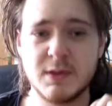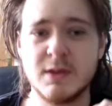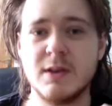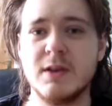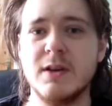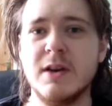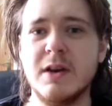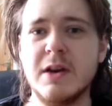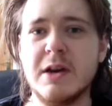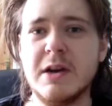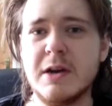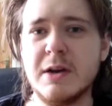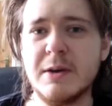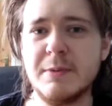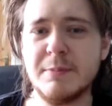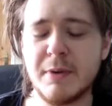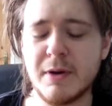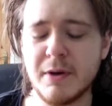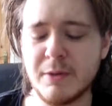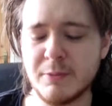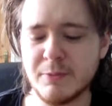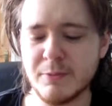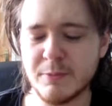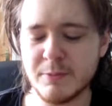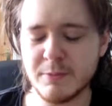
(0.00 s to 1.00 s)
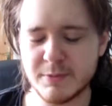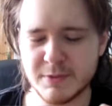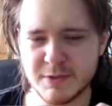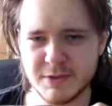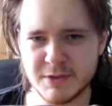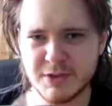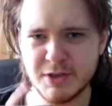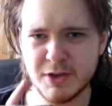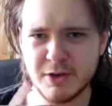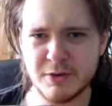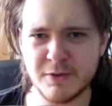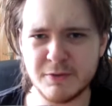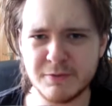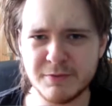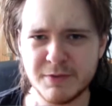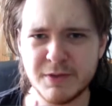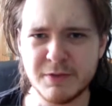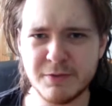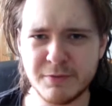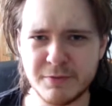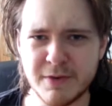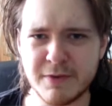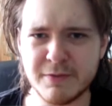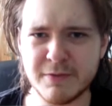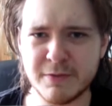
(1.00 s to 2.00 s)
Upon, the
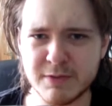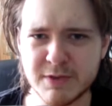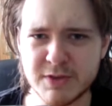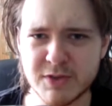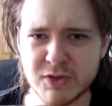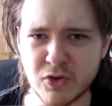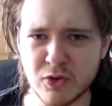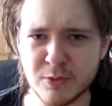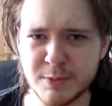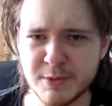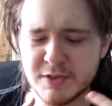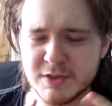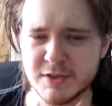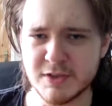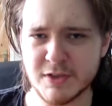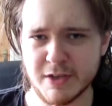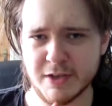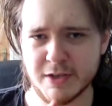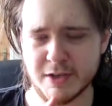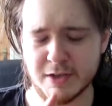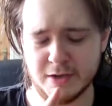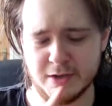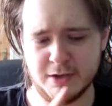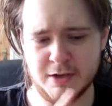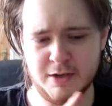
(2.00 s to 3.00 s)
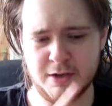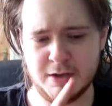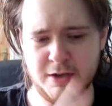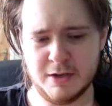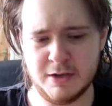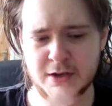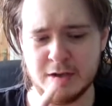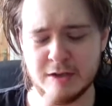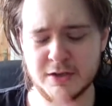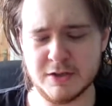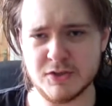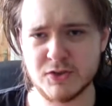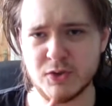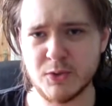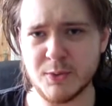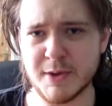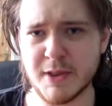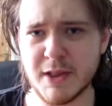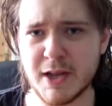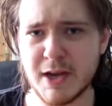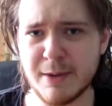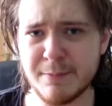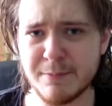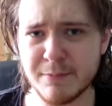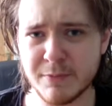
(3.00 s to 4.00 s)
5th installment to the
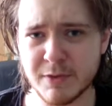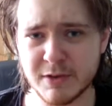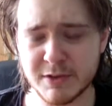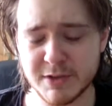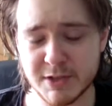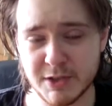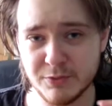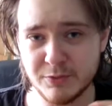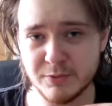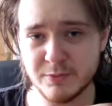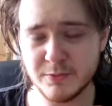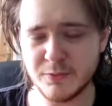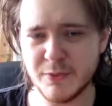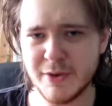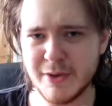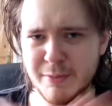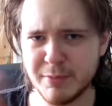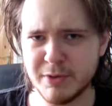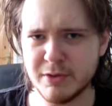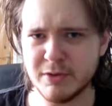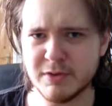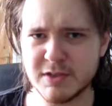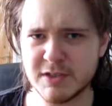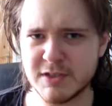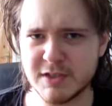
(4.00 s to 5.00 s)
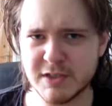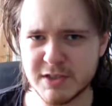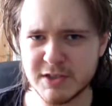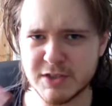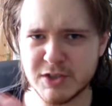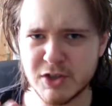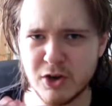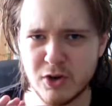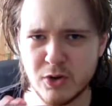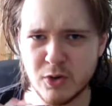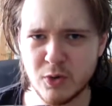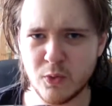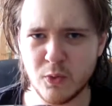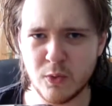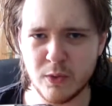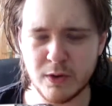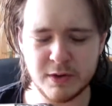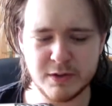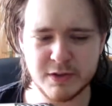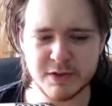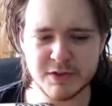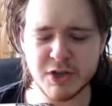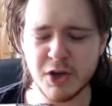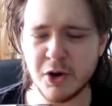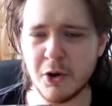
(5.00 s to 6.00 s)
storyline, because it reboots. There's no
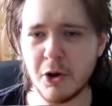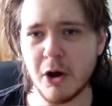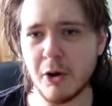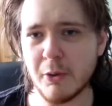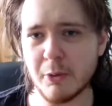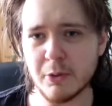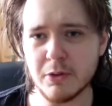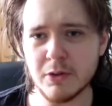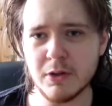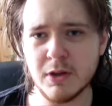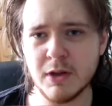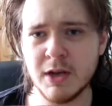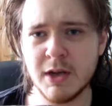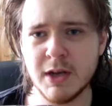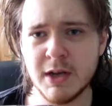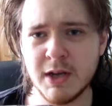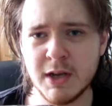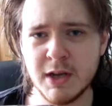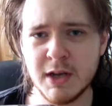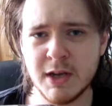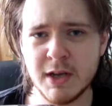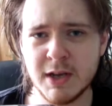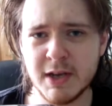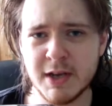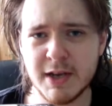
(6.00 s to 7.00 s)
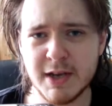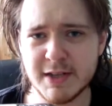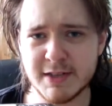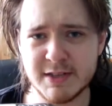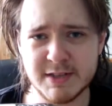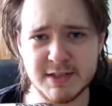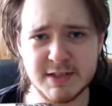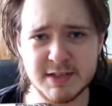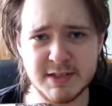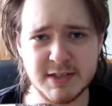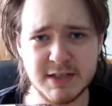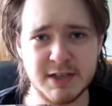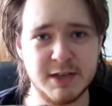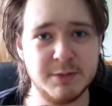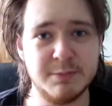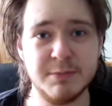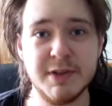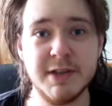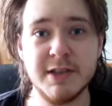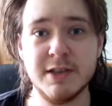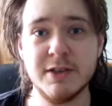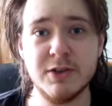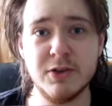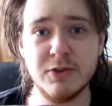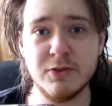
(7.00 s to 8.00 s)
Oral. It's a
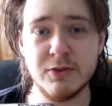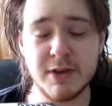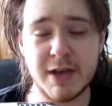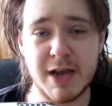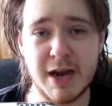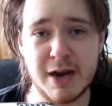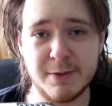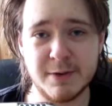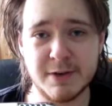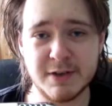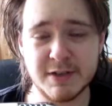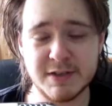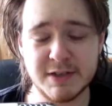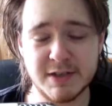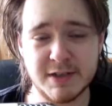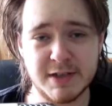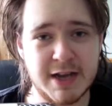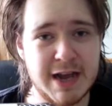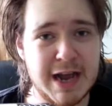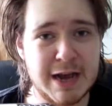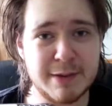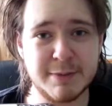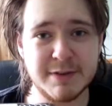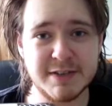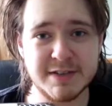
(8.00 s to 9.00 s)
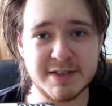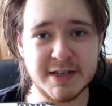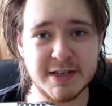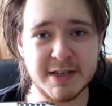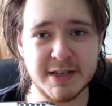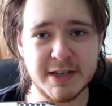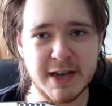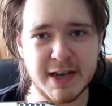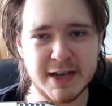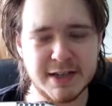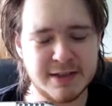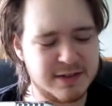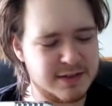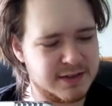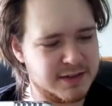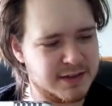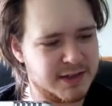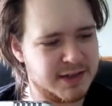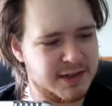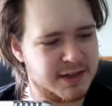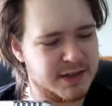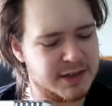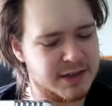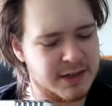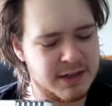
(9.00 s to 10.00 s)
completely new character, Amity, and
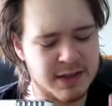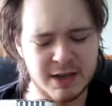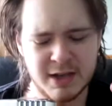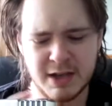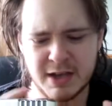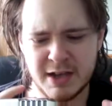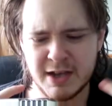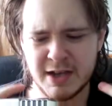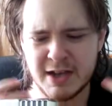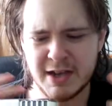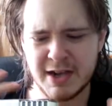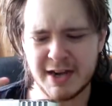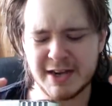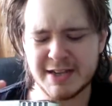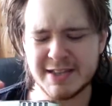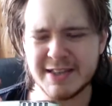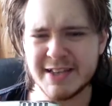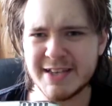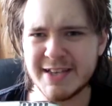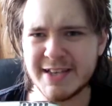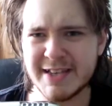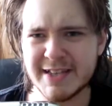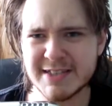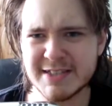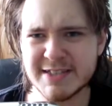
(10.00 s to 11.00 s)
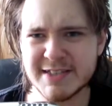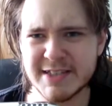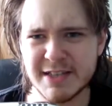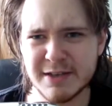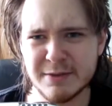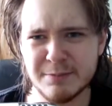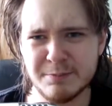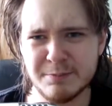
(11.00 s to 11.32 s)
I think it's the